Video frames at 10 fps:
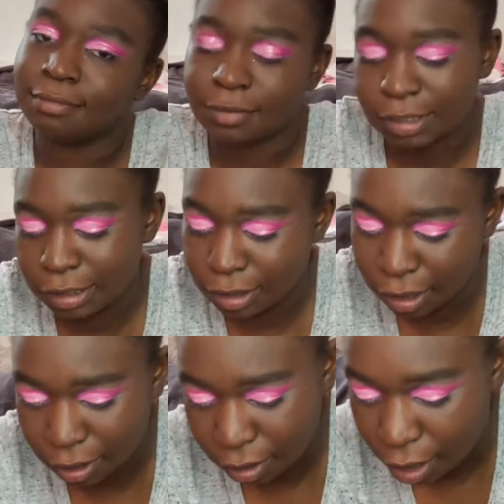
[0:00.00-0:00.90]
Just
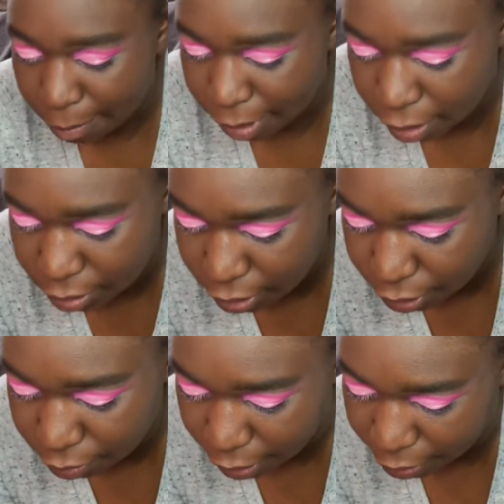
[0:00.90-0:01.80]
kidding. But I'll see
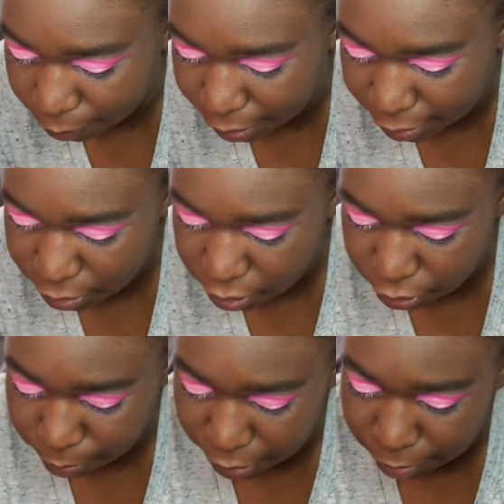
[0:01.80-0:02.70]
you like when I see
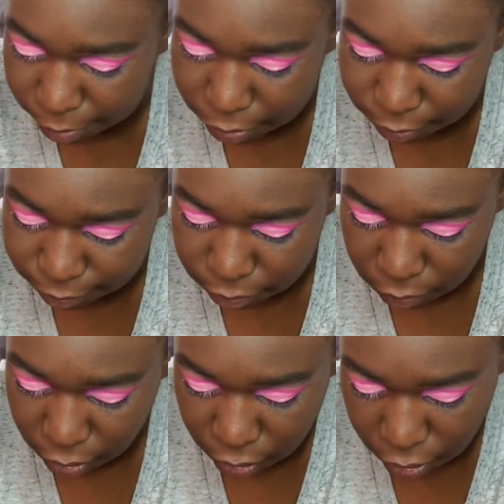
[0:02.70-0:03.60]
you, babe.
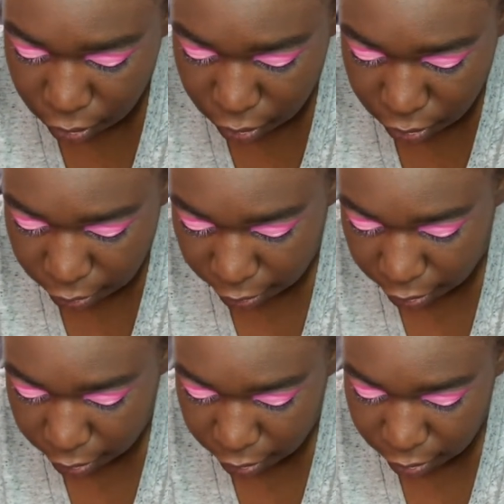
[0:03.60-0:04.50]

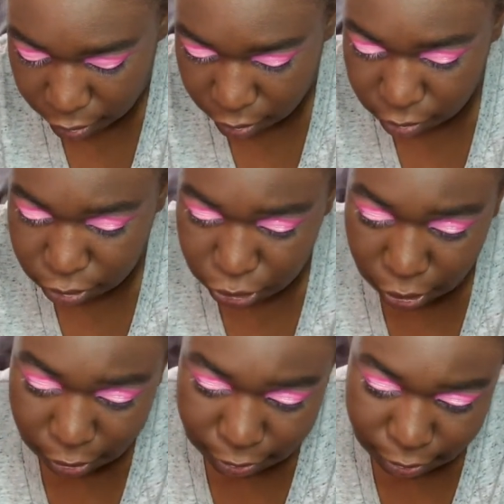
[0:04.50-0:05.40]
And she
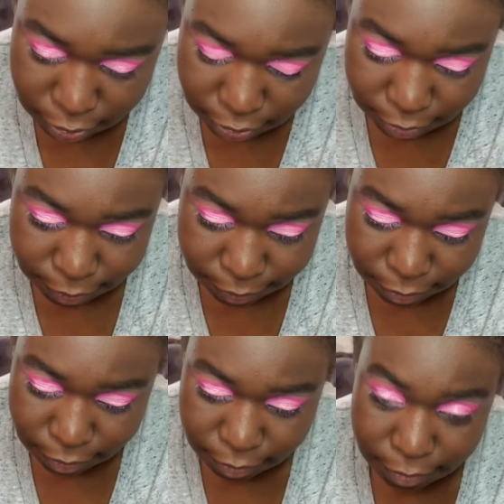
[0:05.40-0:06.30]
does.
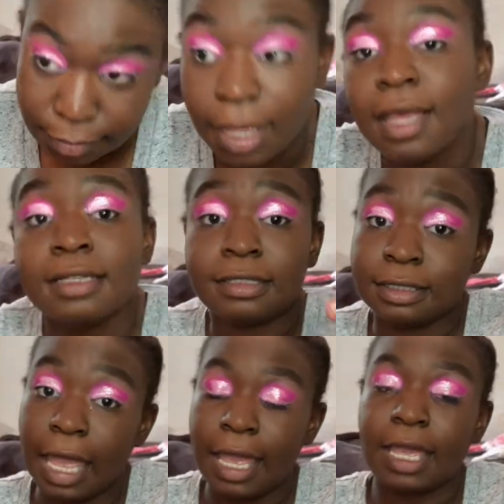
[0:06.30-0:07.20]

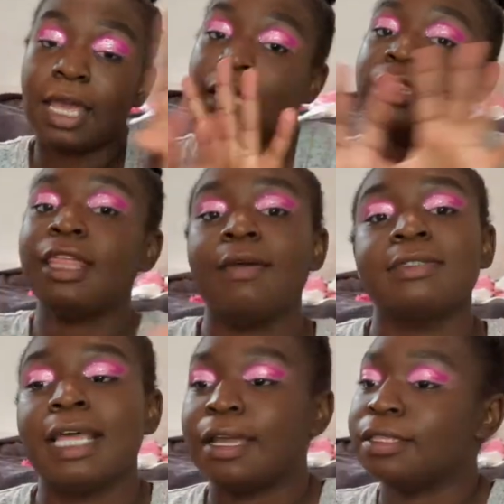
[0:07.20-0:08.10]
Psych. They was
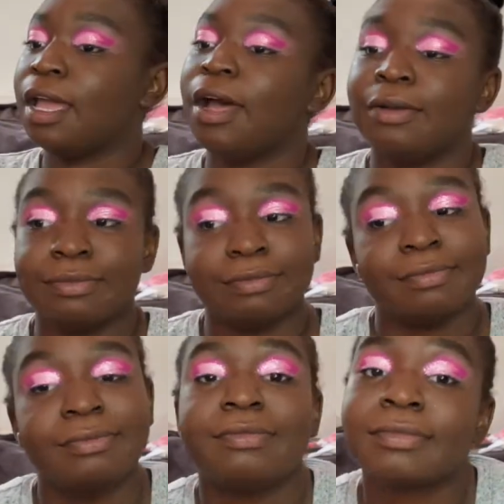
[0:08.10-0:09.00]
like, no.
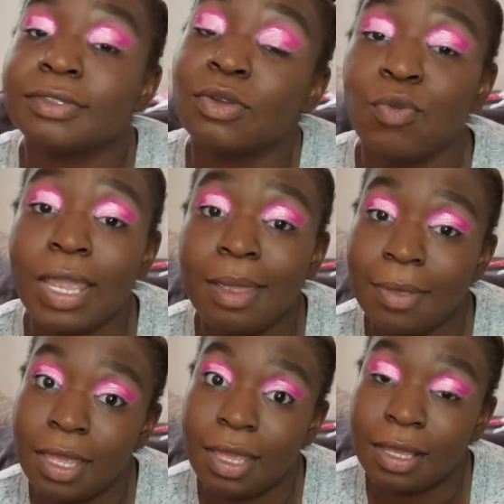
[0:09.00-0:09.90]

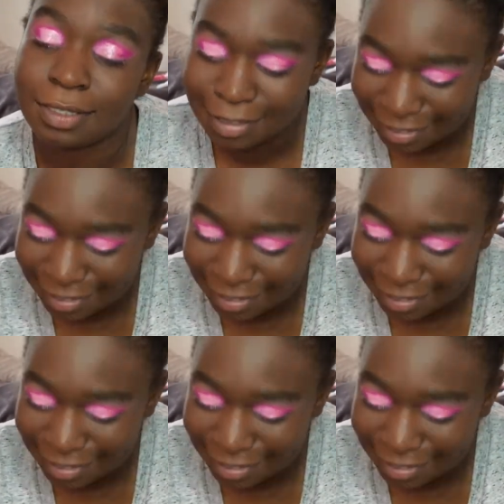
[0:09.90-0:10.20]
Remix.